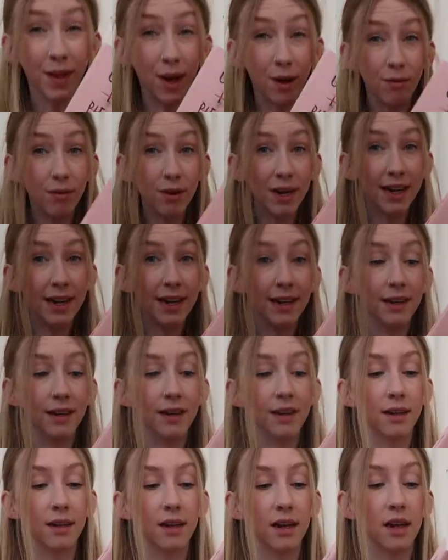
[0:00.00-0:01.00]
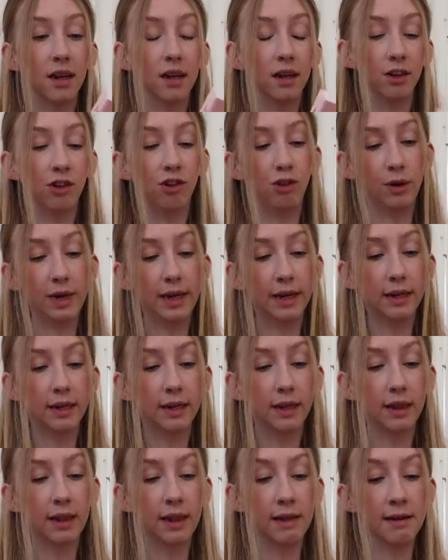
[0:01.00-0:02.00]
I really enjoyed
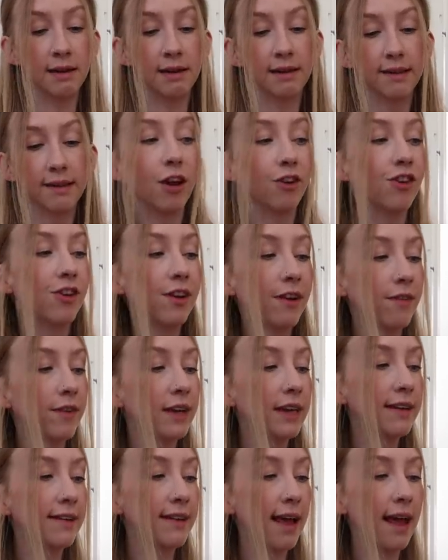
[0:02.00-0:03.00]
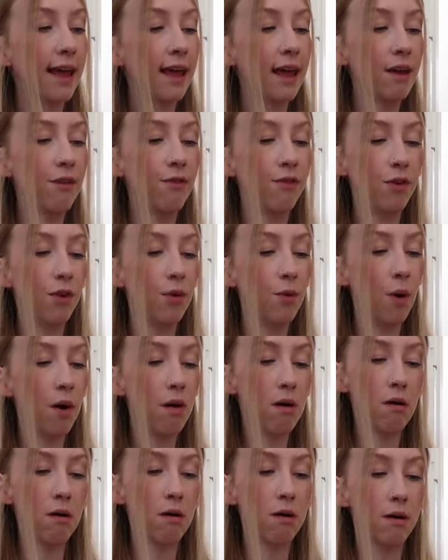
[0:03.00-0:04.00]
this. I should definitely say if you
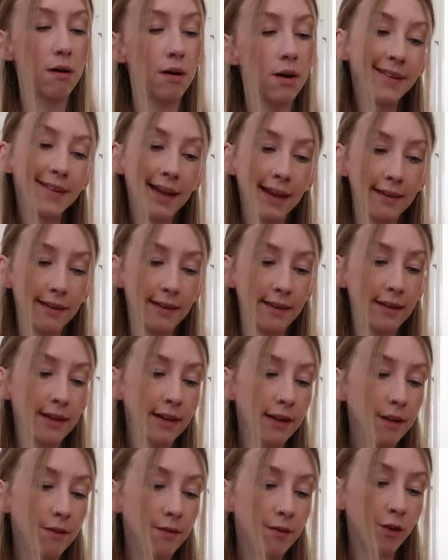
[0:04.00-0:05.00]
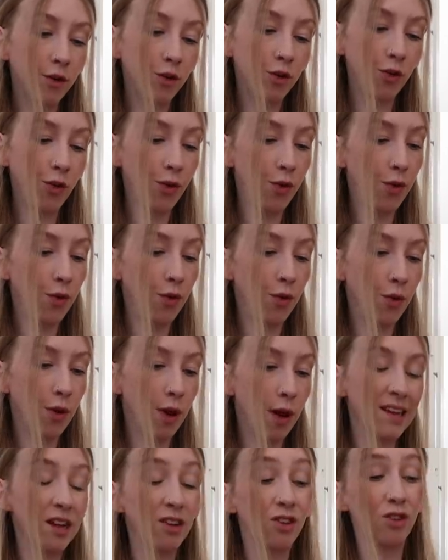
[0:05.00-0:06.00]
are sensitive to
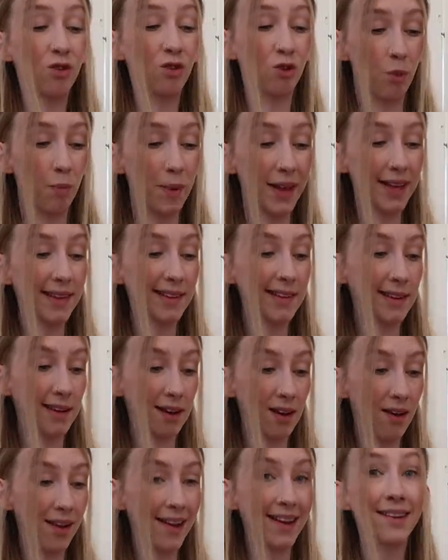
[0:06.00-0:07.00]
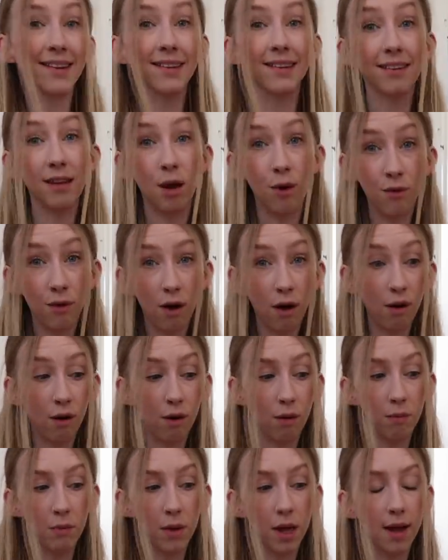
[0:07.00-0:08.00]
certain topics like
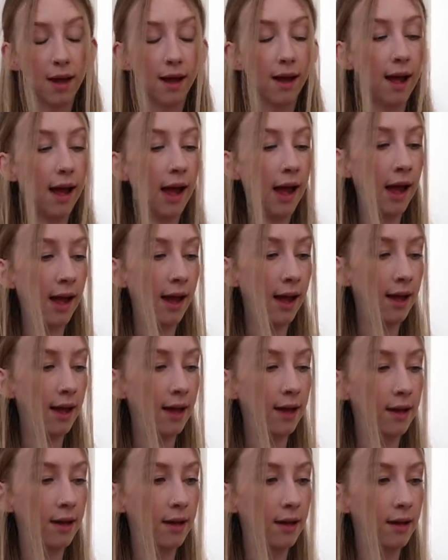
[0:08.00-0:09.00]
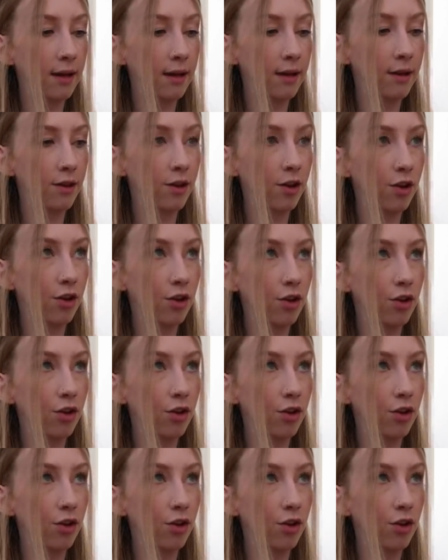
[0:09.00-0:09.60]
self-harm and